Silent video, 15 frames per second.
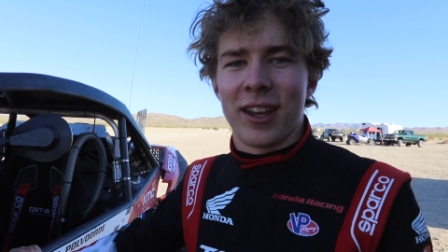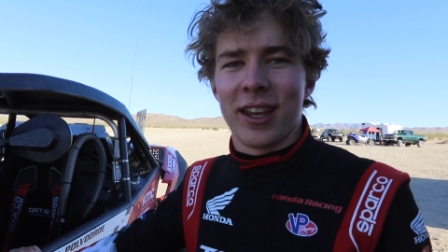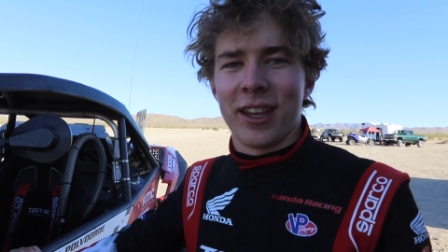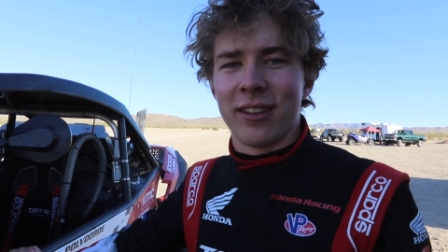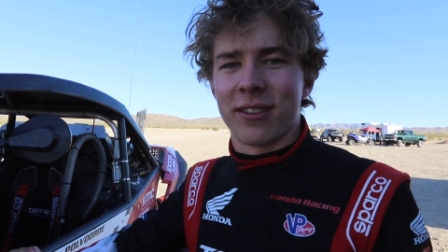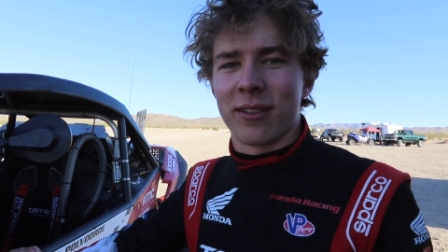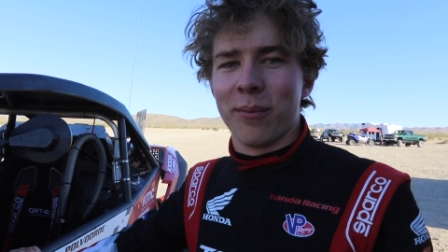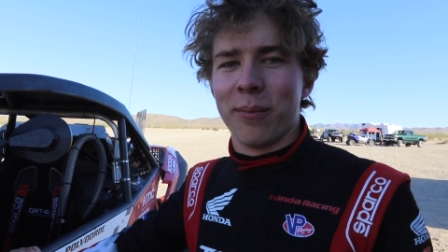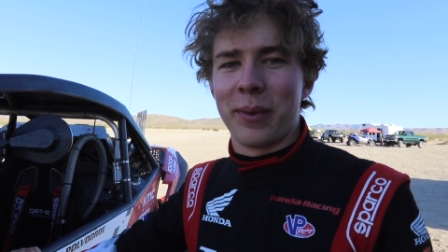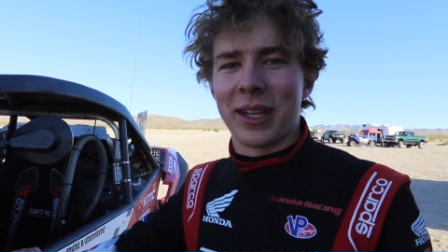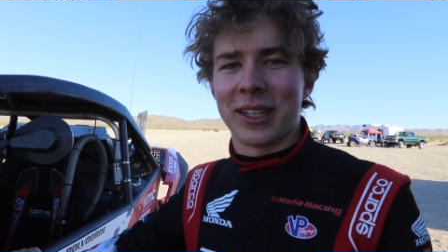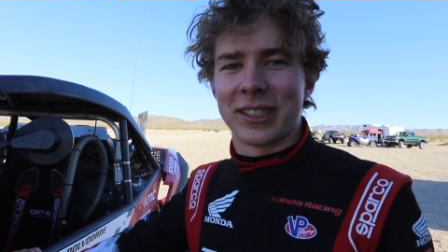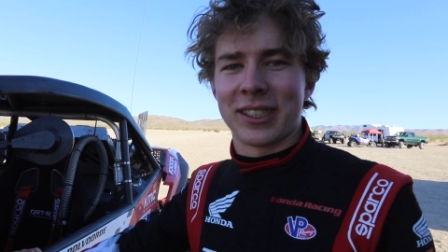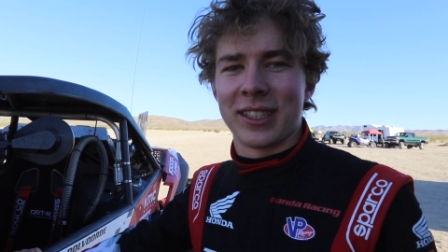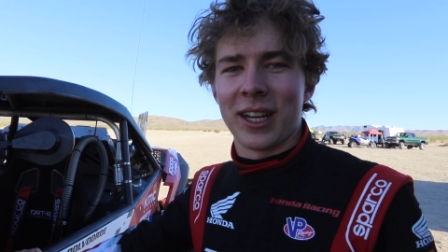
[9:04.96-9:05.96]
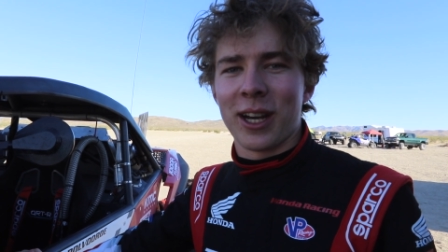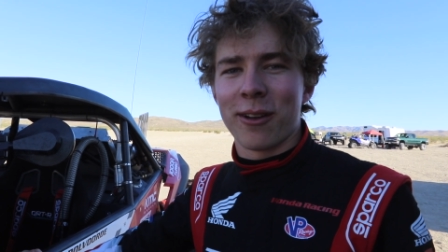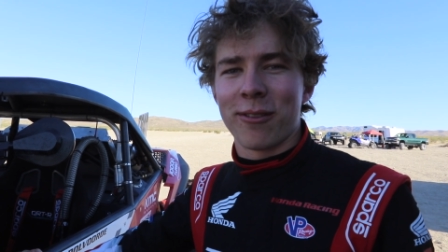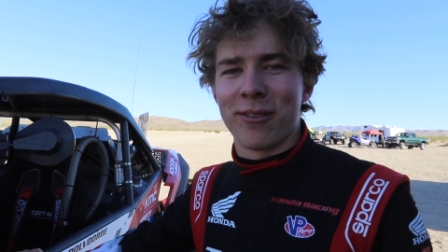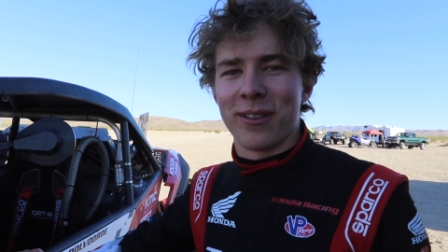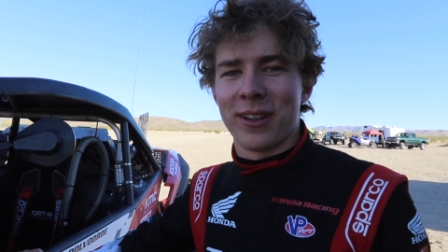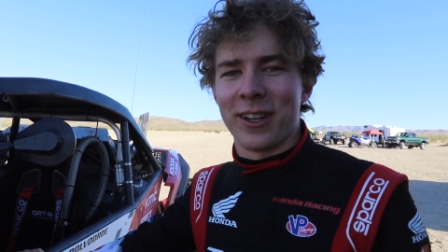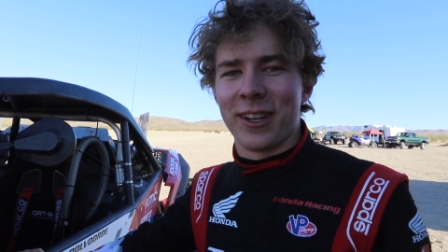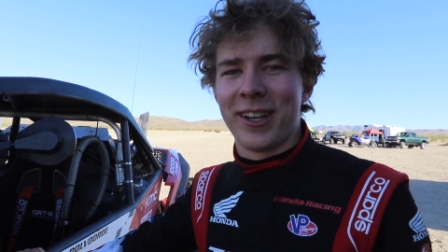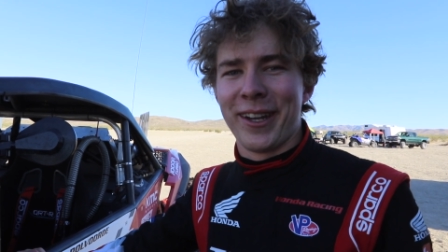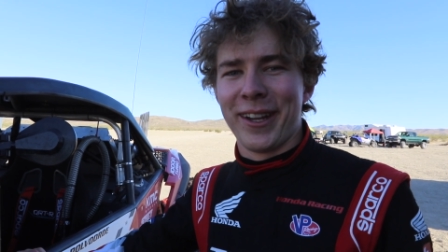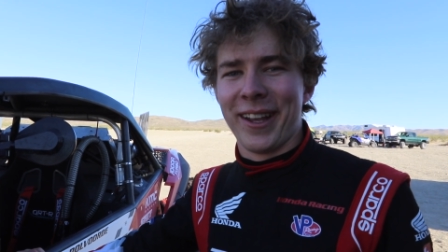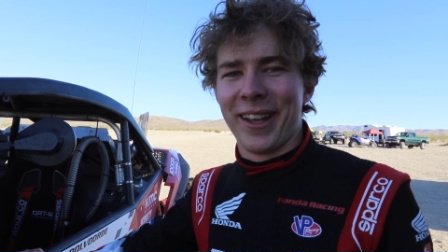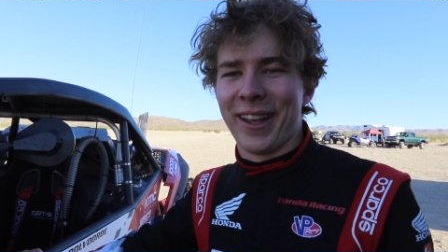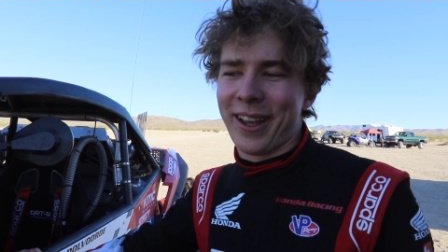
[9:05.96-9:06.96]
hitting some big stuff, and
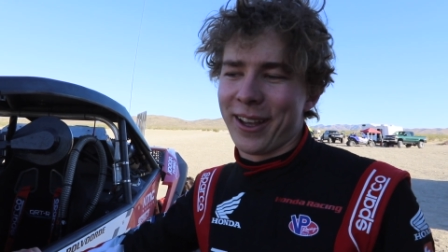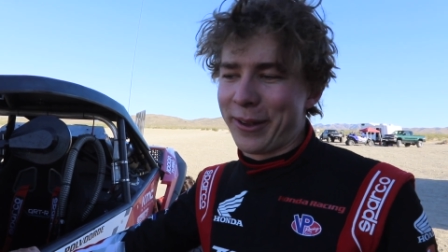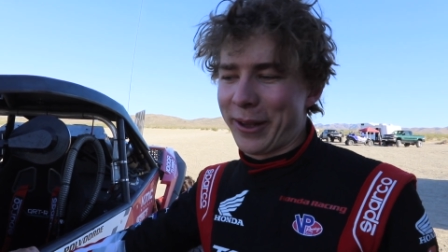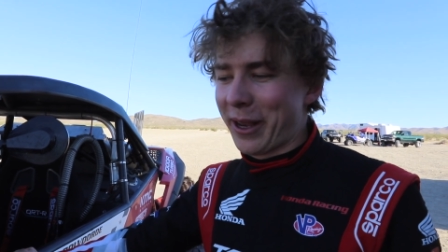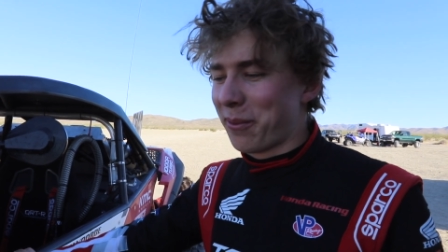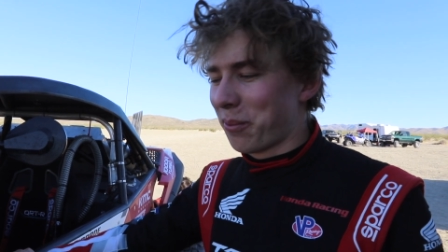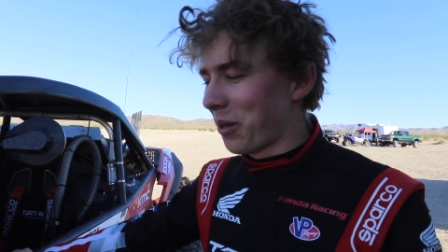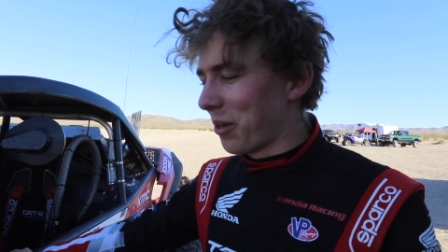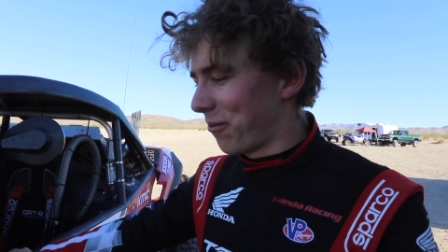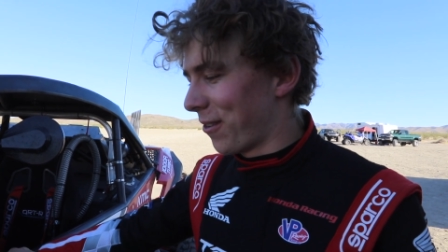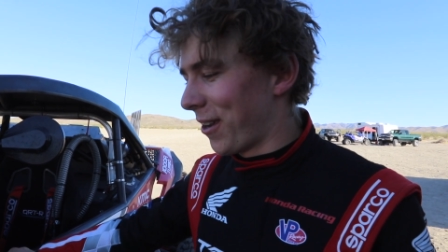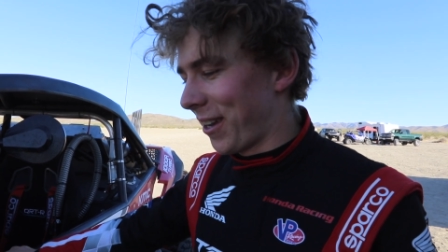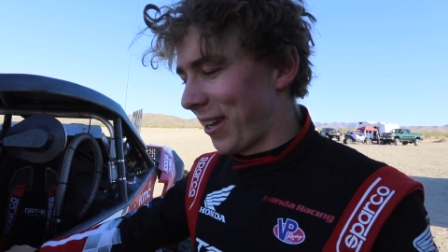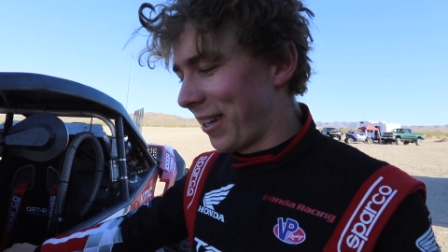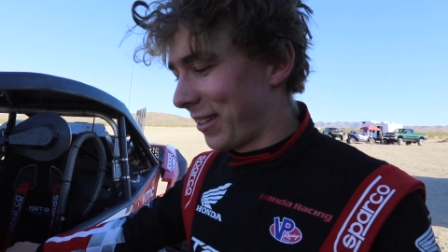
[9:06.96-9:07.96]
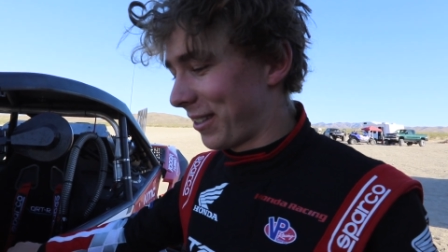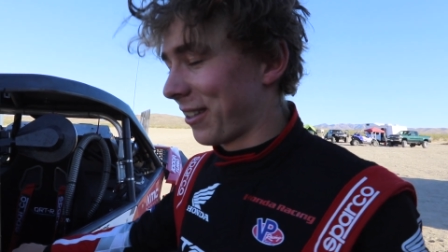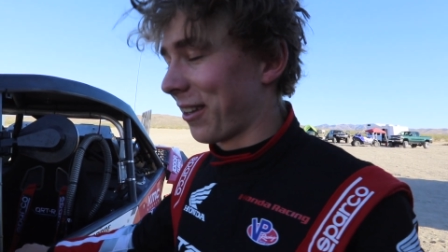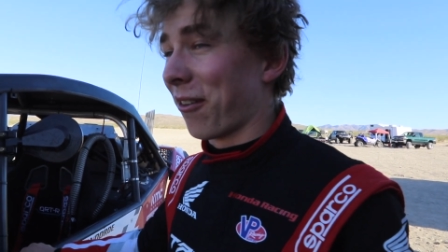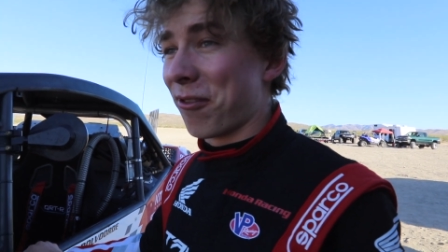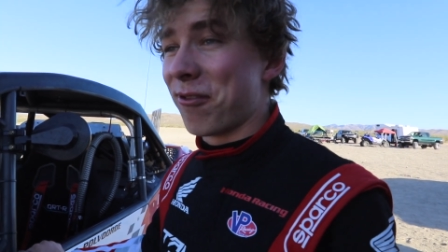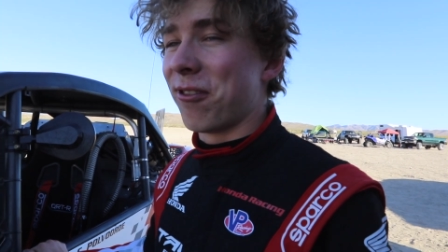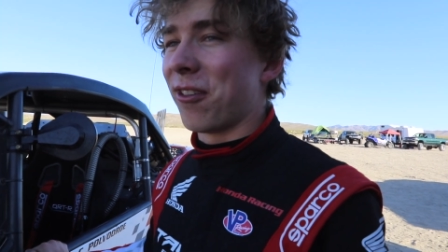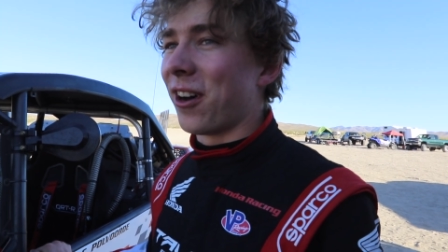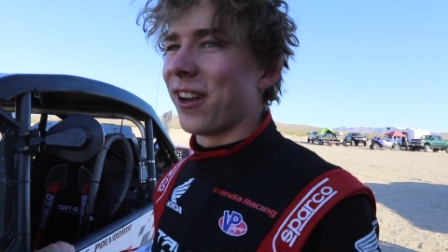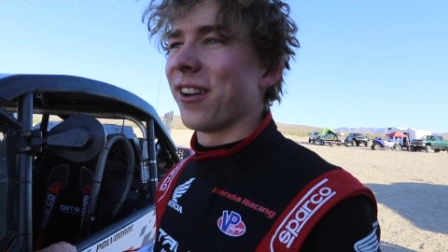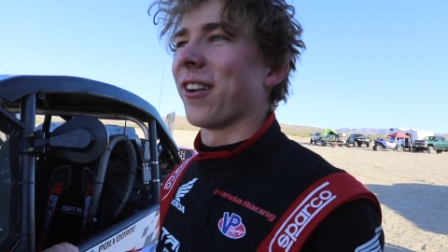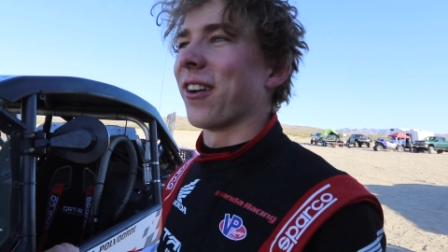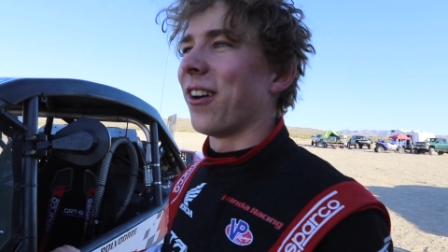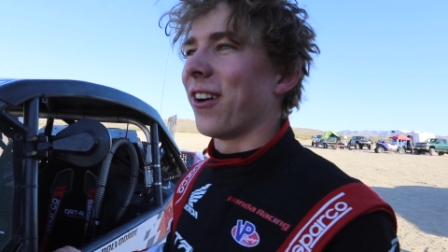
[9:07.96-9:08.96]
it's pretty fun. It's a
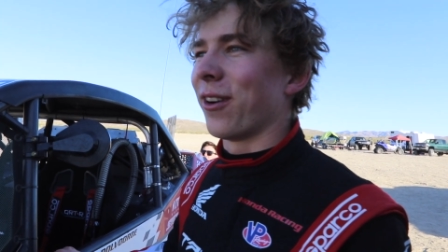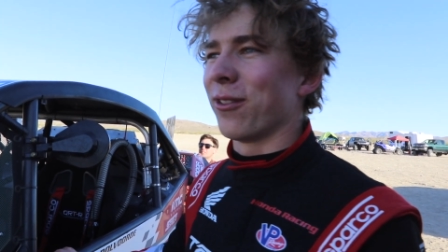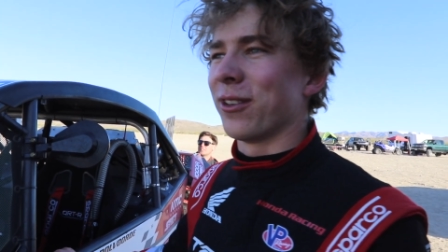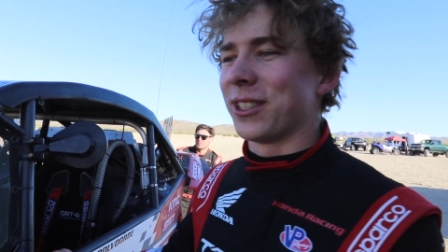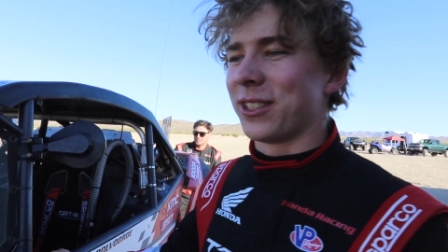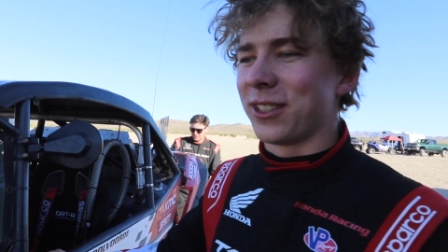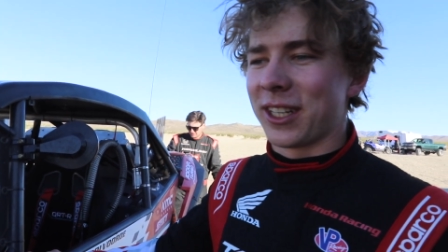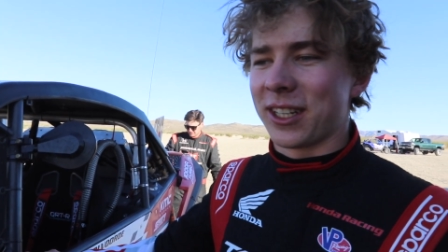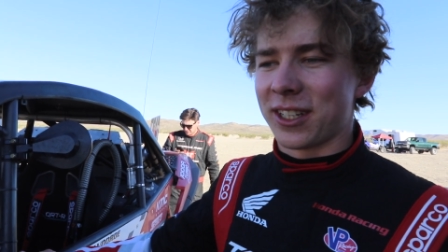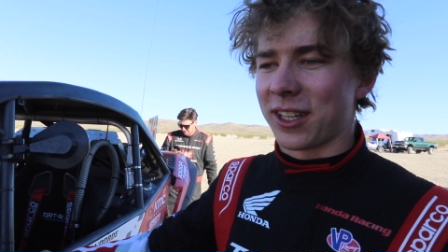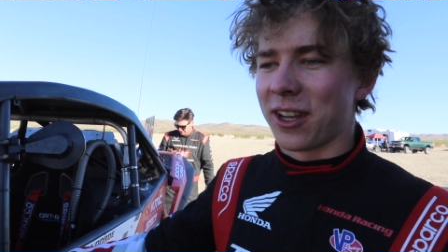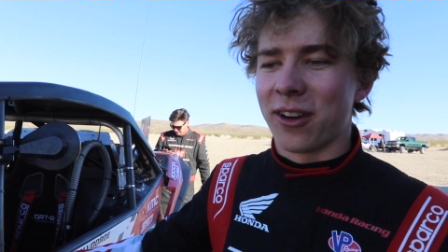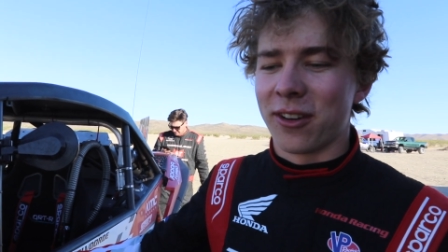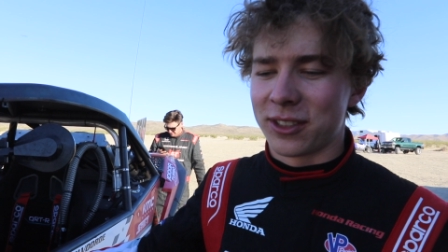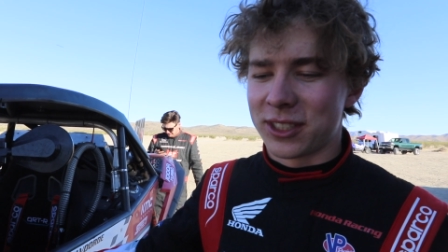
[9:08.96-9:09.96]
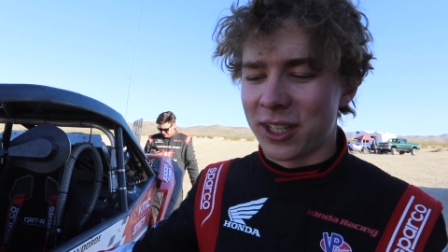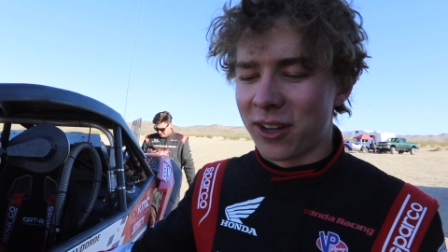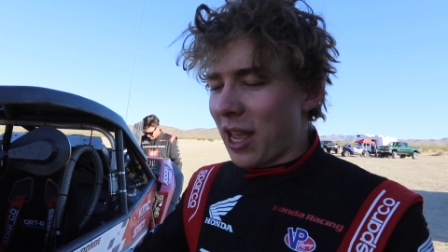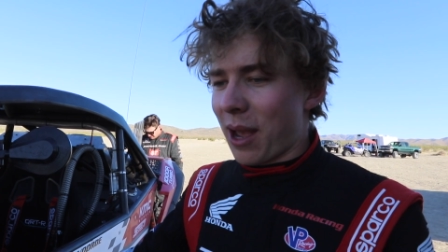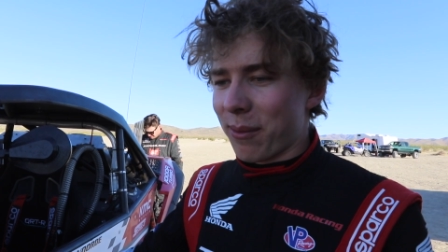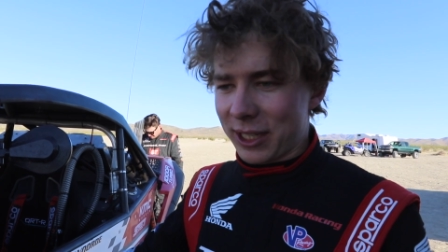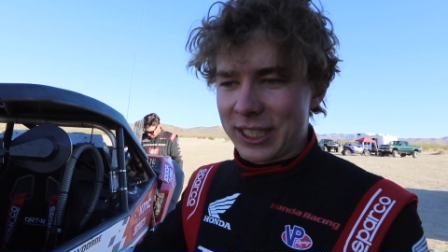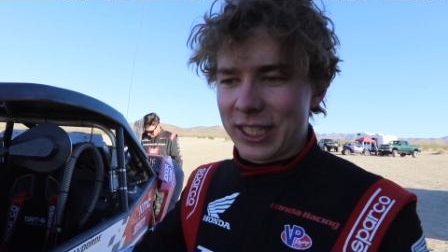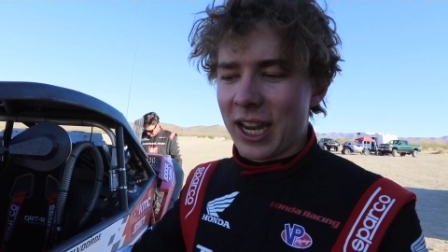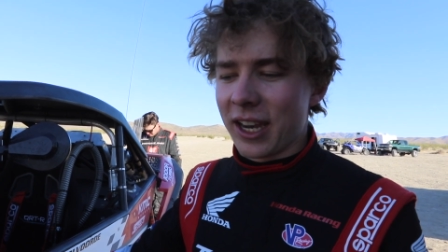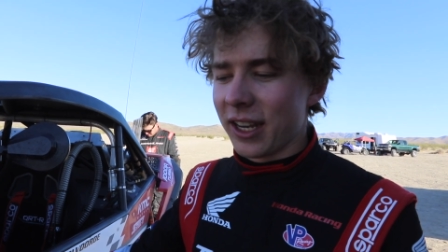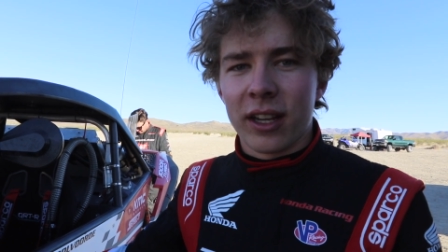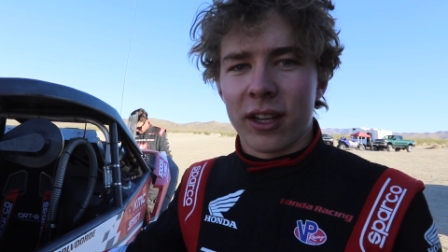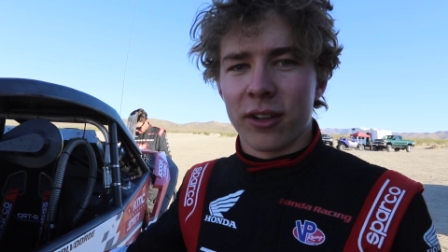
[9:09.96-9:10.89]
fun car once you get to go, so I'm excited.